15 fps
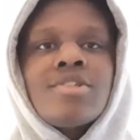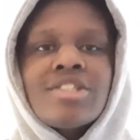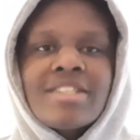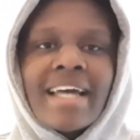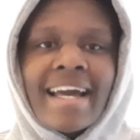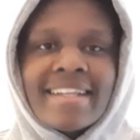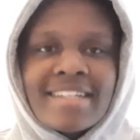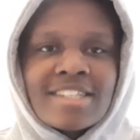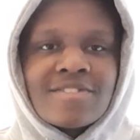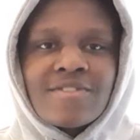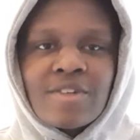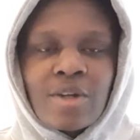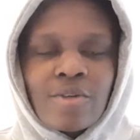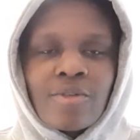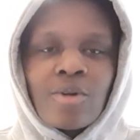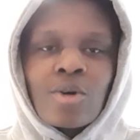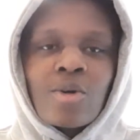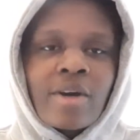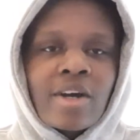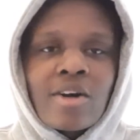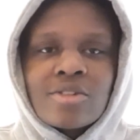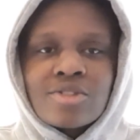just to end this video real
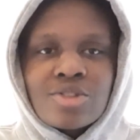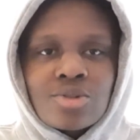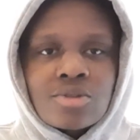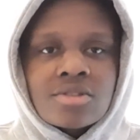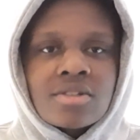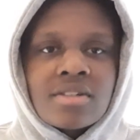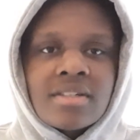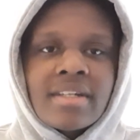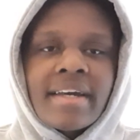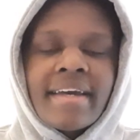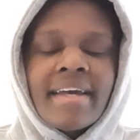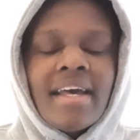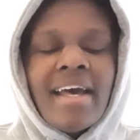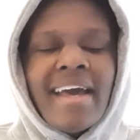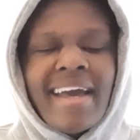quick on Jules Koundé,